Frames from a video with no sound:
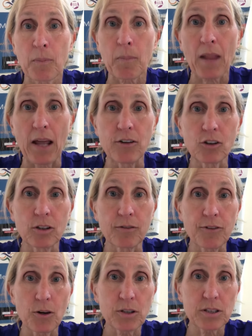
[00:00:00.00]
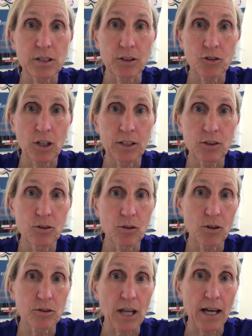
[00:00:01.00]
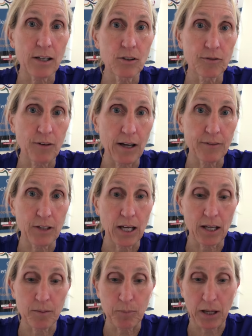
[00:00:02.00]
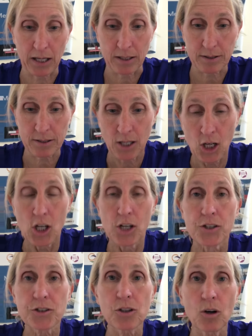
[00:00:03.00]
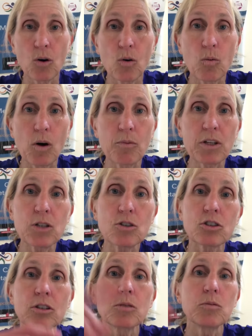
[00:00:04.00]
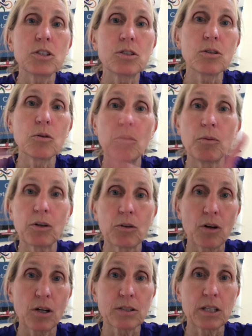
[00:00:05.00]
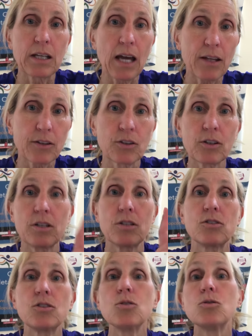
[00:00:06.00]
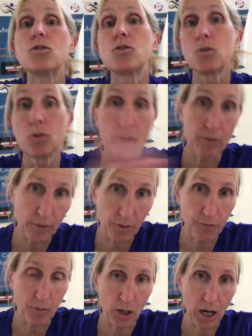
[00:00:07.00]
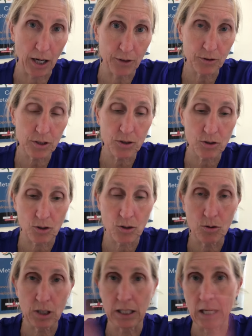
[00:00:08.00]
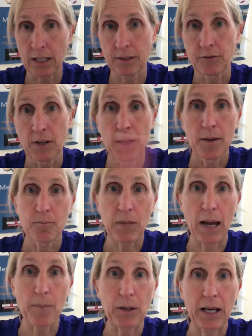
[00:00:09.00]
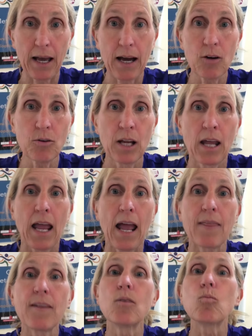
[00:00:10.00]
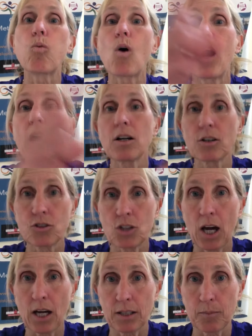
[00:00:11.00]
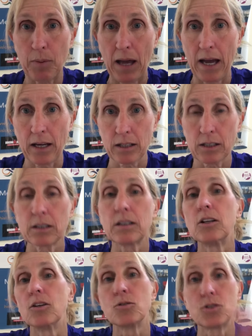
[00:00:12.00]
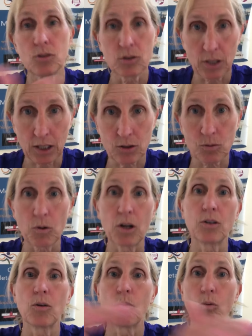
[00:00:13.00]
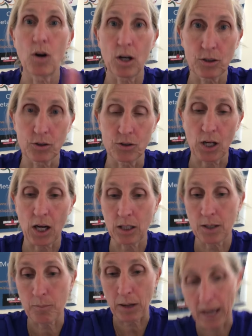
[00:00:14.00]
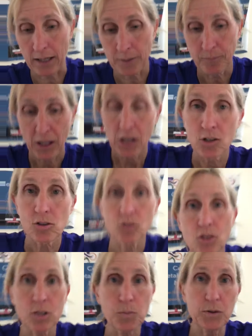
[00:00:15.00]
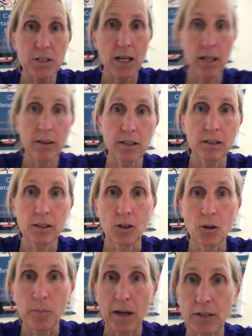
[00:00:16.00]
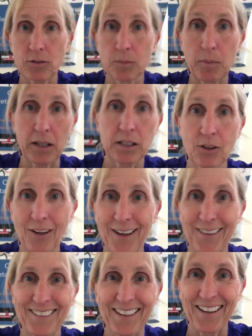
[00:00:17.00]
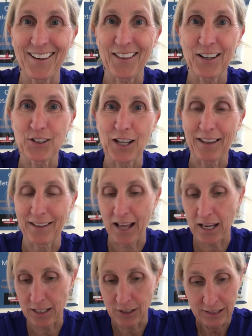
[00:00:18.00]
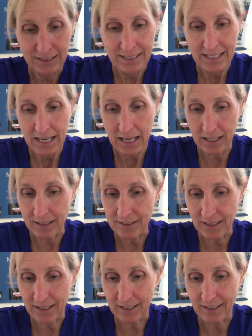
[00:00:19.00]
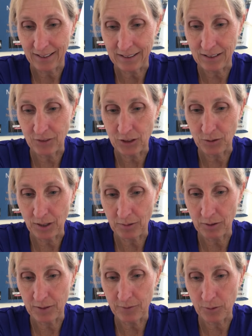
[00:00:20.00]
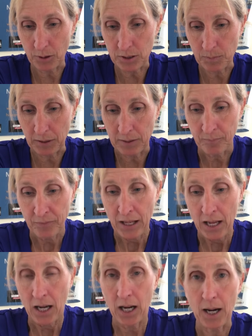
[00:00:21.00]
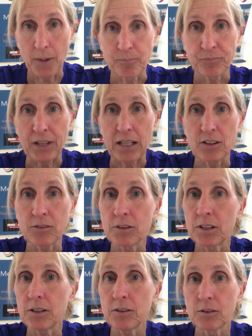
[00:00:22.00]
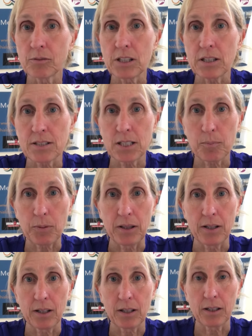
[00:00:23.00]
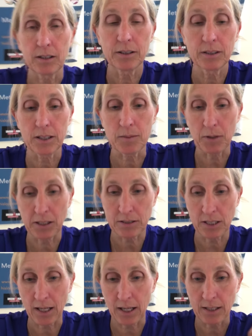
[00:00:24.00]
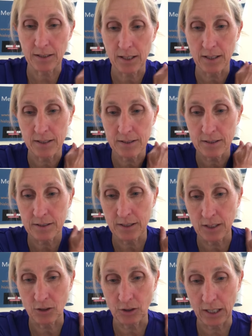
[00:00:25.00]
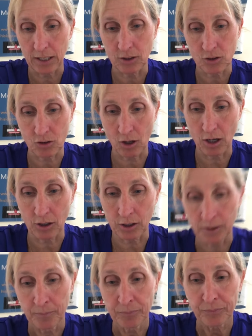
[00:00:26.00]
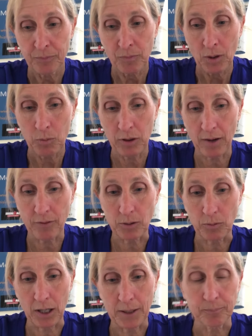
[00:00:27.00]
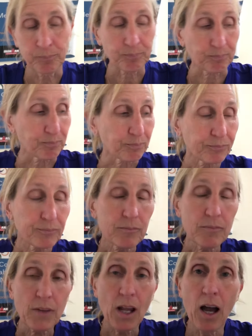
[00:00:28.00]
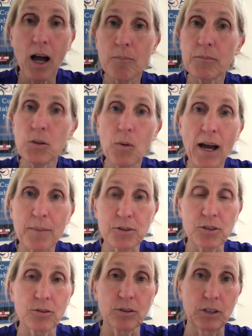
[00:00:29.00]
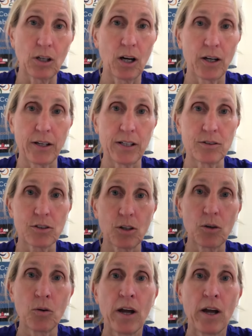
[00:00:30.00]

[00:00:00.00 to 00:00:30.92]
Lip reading: And you're going to focus on trying to do those at your 5K pace. So what we usually would do when we were all together is you do the 400 so you can kind of map it out and then walk or jog it back. Do your next one, walk or jog it back. So just pretend that, Patrick, Becky, or I are there yelling at you and giving you that reinforcement. And you'll read the tip in the email today. It is that you're getting stronger with every run. You absolutely are. And so